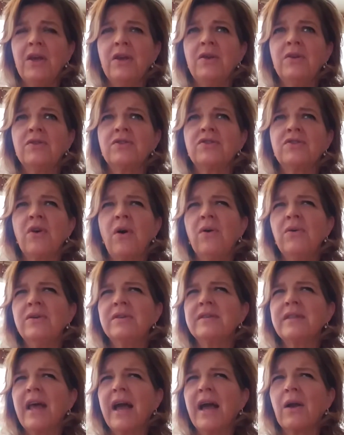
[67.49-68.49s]
Your soul
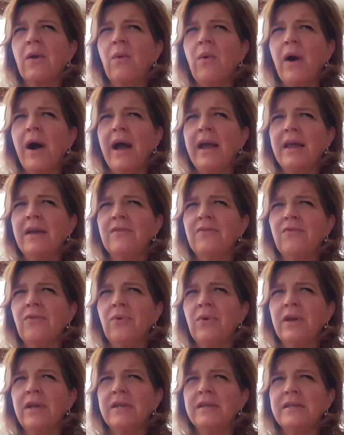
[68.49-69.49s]
is that quiet
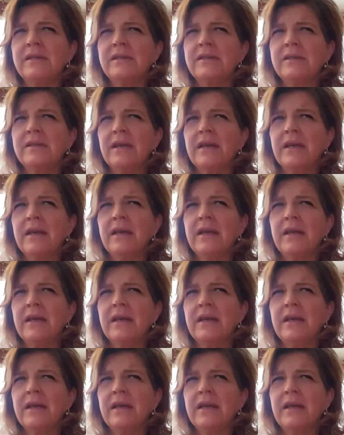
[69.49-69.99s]
voice